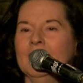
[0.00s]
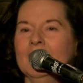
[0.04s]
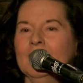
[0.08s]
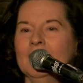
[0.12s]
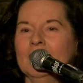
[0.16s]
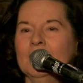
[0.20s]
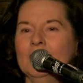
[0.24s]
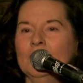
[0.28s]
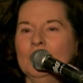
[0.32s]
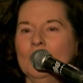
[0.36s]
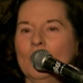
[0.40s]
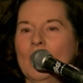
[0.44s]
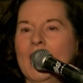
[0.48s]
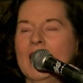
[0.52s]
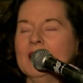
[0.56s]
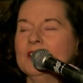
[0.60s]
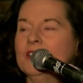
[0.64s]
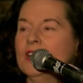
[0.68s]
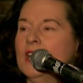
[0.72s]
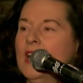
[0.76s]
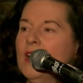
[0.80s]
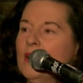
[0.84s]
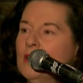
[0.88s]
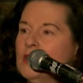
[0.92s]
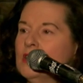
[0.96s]
you know, I
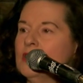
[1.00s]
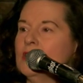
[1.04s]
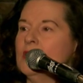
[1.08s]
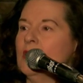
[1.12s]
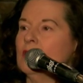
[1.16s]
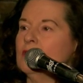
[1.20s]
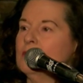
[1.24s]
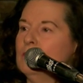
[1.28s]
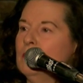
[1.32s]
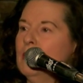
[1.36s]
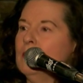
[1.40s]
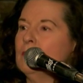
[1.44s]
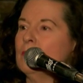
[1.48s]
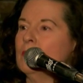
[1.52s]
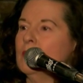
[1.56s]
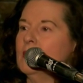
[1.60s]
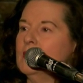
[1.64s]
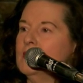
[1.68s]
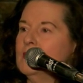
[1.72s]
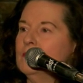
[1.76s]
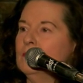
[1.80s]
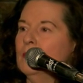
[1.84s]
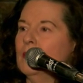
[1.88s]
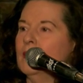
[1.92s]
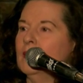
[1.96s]
cherish those
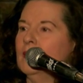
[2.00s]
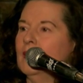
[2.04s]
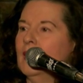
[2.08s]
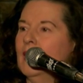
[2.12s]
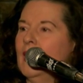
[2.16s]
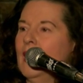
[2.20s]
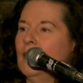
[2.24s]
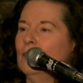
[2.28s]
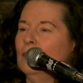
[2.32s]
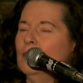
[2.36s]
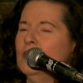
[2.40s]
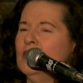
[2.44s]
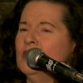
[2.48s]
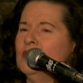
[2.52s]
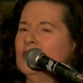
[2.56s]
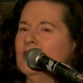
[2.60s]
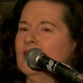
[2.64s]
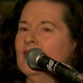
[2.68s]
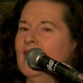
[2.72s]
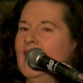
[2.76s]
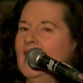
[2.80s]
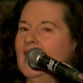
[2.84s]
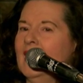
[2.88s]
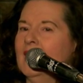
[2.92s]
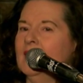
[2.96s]
memories, but I wish
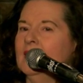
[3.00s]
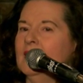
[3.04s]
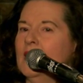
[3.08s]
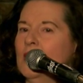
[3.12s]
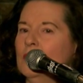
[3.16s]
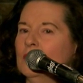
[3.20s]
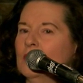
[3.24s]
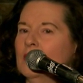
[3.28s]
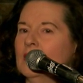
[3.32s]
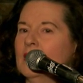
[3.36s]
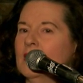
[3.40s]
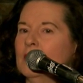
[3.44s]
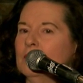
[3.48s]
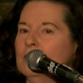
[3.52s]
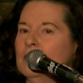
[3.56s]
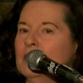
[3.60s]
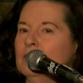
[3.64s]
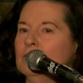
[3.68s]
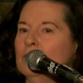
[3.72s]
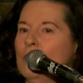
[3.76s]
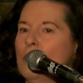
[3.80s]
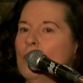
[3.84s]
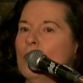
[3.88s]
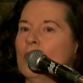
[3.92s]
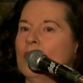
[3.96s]
that I had known a little bit
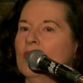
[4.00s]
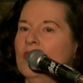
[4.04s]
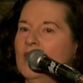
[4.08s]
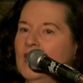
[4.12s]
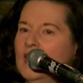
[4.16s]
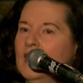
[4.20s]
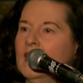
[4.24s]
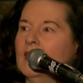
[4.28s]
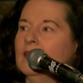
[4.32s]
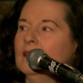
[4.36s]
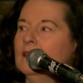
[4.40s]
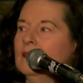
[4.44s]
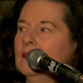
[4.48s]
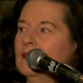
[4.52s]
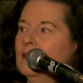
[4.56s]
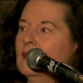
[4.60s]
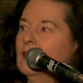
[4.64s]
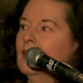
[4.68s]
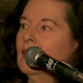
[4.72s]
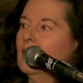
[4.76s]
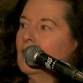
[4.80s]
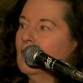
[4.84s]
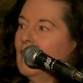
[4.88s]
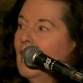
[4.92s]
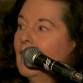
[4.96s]
more then
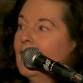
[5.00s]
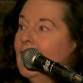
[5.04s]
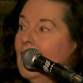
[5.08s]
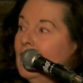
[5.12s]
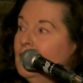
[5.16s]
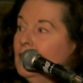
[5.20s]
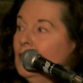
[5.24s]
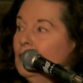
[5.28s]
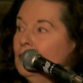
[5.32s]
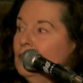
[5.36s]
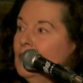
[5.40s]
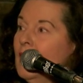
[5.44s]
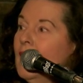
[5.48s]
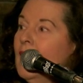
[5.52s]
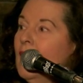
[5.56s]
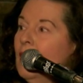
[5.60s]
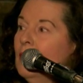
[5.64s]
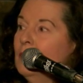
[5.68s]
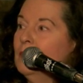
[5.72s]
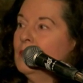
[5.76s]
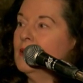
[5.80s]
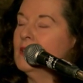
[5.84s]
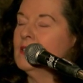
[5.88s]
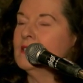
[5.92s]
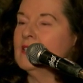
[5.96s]
like I know
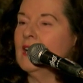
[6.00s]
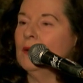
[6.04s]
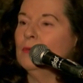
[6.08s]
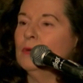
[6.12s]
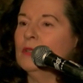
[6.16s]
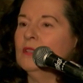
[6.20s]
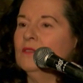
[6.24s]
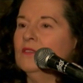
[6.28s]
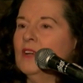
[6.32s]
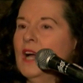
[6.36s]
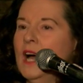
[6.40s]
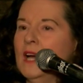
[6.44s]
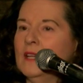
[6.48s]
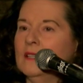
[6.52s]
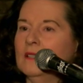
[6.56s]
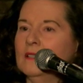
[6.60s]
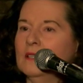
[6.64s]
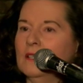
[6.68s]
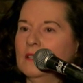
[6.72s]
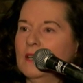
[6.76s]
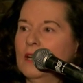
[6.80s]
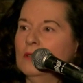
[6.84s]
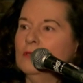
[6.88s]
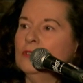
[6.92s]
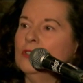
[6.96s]
now, because I would have gotten
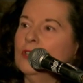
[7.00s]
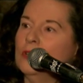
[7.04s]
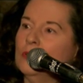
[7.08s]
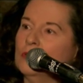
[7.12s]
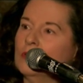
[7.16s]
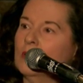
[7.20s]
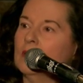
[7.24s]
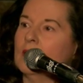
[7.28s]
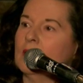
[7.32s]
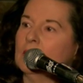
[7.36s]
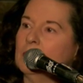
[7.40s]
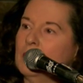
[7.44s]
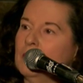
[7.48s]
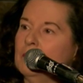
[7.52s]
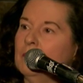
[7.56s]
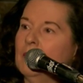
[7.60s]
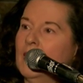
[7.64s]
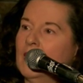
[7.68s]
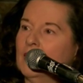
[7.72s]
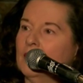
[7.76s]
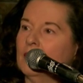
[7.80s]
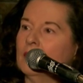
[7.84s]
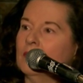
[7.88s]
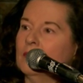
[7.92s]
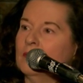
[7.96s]
to know June a little bit
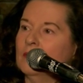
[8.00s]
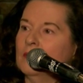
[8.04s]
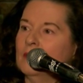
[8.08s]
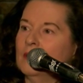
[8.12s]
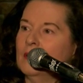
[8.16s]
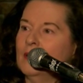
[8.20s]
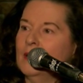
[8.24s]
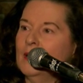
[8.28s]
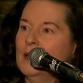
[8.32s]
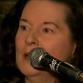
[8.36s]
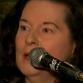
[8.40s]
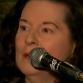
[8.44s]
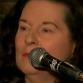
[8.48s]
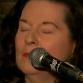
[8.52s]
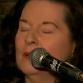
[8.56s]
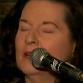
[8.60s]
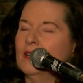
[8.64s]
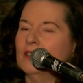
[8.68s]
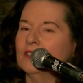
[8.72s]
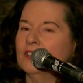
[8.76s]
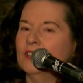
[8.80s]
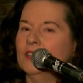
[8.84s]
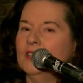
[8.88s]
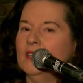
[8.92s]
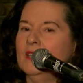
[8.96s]
better,
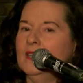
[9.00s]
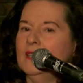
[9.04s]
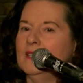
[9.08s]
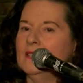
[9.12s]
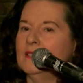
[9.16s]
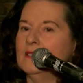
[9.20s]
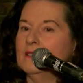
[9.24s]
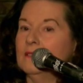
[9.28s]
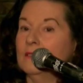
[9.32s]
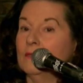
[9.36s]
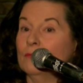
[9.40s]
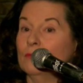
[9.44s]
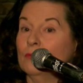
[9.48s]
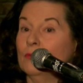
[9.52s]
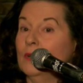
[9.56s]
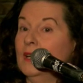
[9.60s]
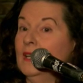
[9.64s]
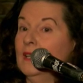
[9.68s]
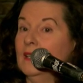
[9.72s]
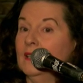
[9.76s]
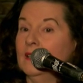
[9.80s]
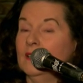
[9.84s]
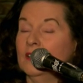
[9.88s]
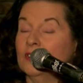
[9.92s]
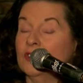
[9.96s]
because she is
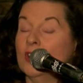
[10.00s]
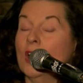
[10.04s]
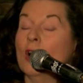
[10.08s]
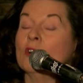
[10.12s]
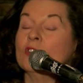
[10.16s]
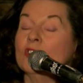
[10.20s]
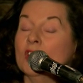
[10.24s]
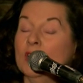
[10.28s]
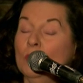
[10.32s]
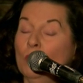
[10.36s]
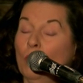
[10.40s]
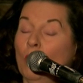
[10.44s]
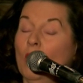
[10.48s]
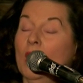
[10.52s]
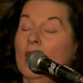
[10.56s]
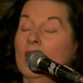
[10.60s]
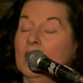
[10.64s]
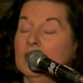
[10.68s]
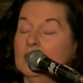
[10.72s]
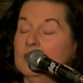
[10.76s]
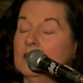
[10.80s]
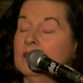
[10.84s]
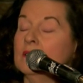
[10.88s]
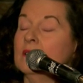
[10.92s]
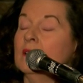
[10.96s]
really, she
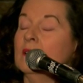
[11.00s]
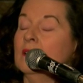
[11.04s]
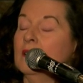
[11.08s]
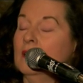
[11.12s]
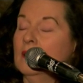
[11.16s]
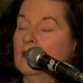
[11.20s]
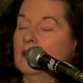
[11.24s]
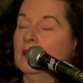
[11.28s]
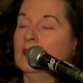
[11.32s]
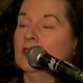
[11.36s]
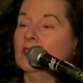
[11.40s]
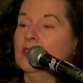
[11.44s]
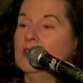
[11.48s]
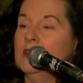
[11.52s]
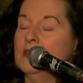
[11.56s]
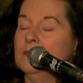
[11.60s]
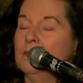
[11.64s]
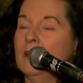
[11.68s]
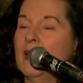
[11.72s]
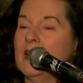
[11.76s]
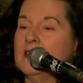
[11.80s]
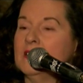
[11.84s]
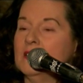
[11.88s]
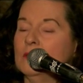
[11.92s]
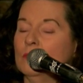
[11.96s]
was, she's
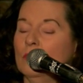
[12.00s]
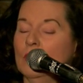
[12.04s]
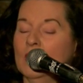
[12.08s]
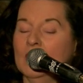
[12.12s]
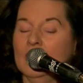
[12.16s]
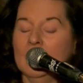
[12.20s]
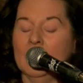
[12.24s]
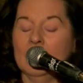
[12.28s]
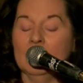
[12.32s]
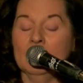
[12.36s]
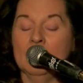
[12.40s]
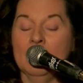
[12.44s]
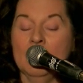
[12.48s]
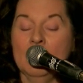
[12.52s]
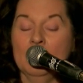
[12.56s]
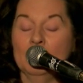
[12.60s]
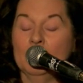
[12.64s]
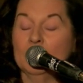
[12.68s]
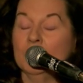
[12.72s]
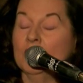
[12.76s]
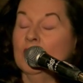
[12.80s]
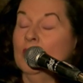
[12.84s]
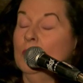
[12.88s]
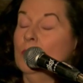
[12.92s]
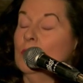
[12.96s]
passed away now,
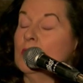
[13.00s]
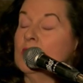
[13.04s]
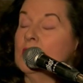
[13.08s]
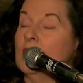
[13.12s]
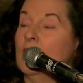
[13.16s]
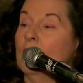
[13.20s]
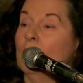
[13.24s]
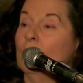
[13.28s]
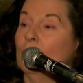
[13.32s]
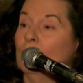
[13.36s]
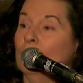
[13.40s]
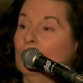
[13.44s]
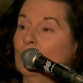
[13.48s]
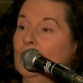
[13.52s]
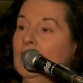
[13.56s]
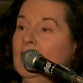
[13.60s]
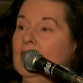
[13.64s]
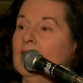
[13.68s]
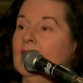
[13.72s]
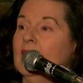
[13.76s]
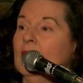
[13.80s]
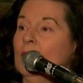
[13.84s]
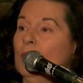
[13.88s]
but she was a really